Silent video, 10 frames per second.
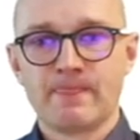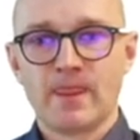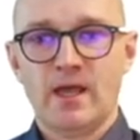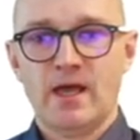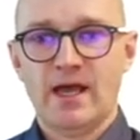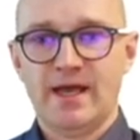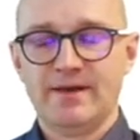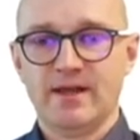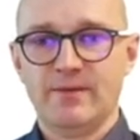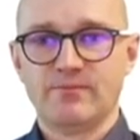
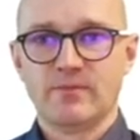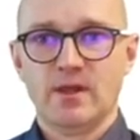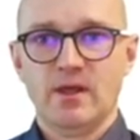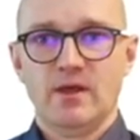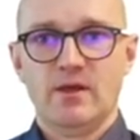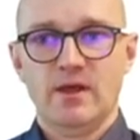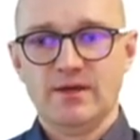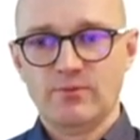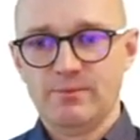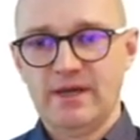And it
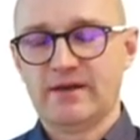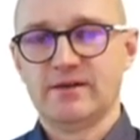will be handled